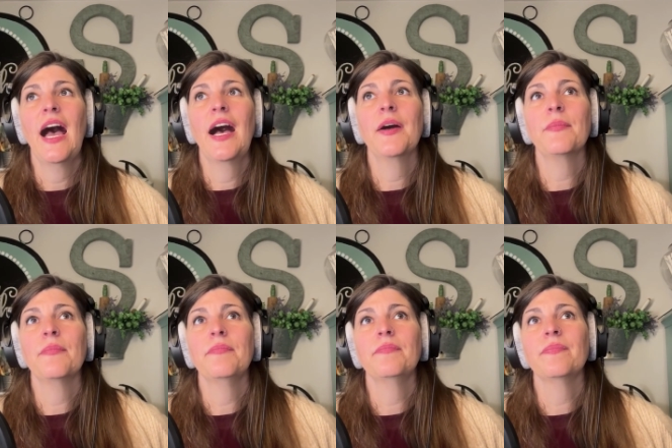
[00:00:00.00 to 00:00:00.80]
Um,
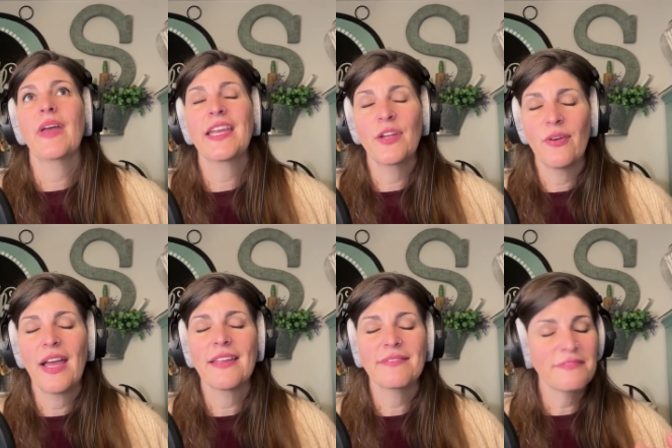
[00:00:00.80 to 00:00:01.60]
I know
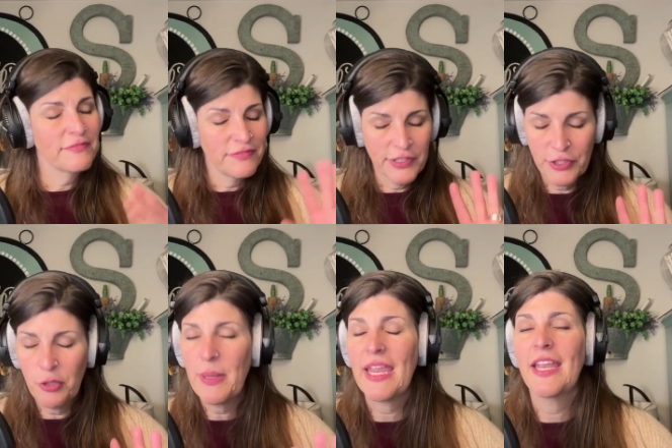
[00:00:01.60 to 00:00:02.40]
I feel your
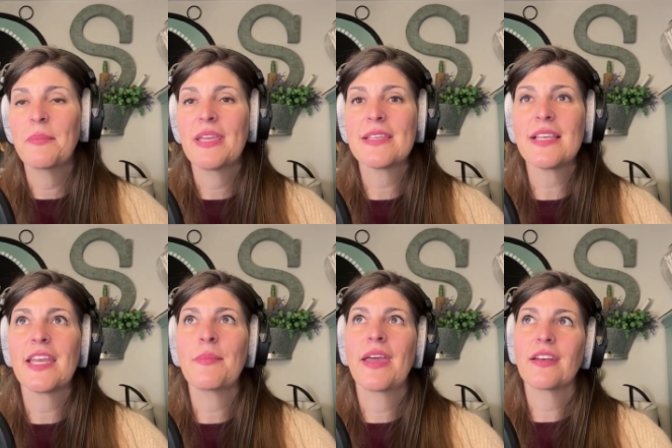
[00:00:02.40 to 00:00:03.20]
pain because I
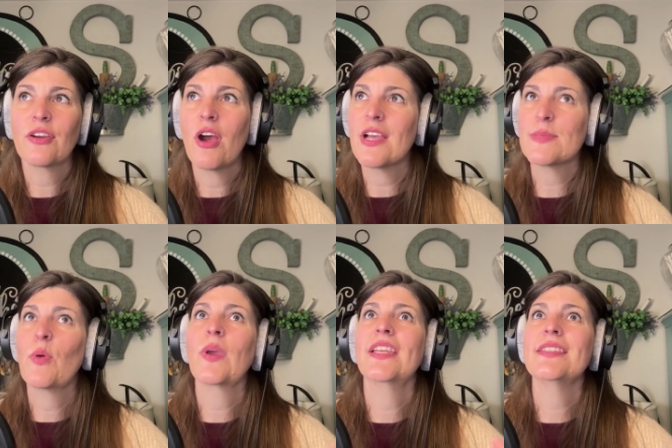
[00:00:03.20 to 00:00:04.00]
am at a cross
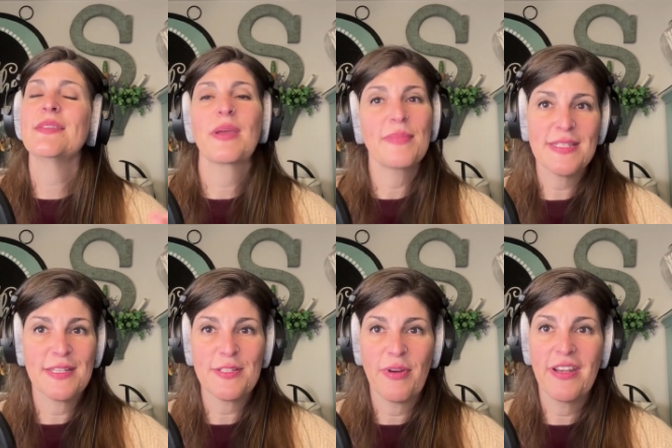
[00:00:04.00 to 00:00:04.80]
point in my
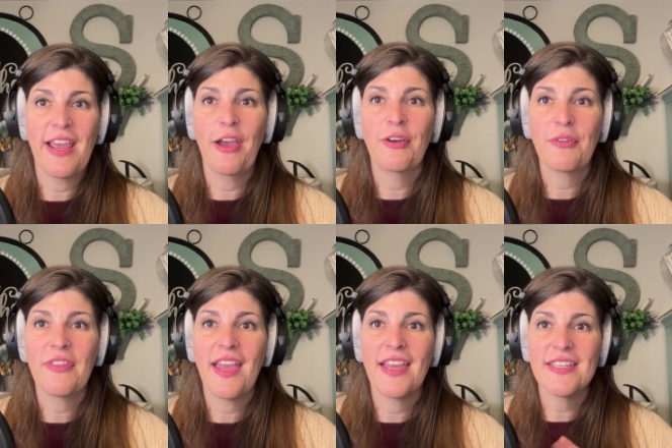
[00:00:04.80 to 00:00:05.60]
business right now
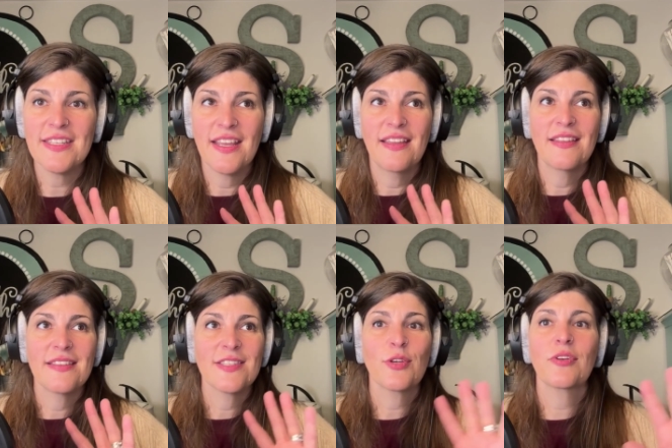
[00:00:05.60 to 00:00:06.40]
that
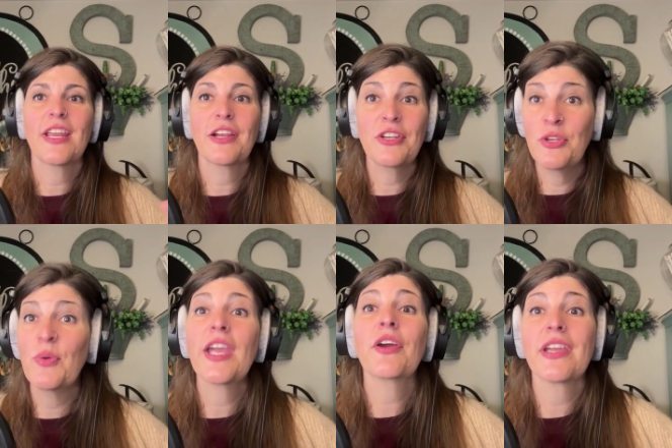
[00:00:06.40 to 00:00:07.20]
certain new
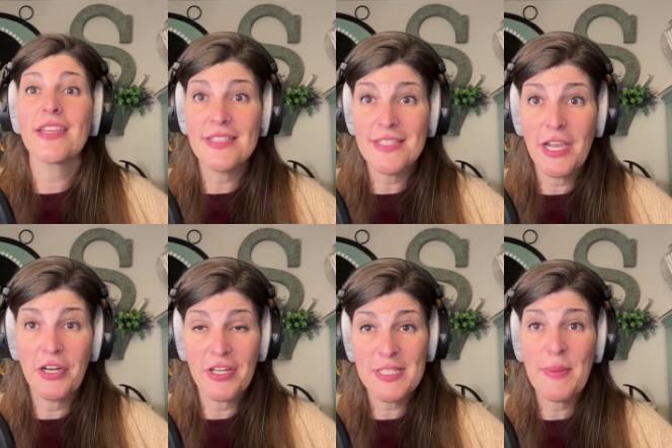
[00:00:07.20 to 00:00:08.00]
areas are
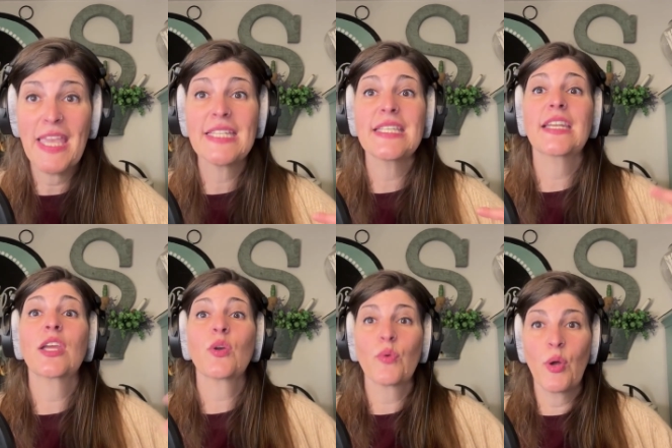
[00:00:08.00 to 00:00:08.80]
expanding and
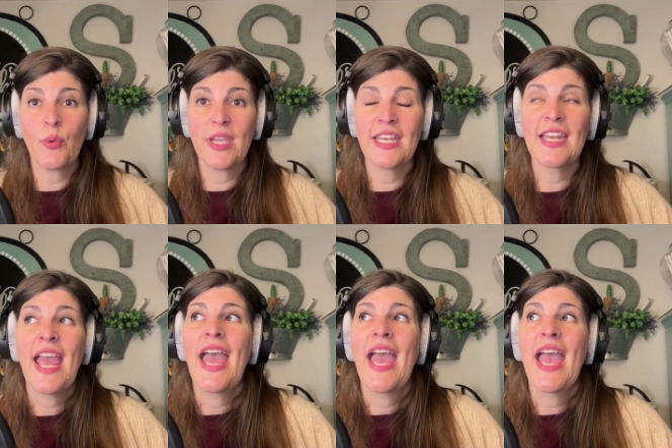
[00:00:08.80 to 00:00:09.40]
growing.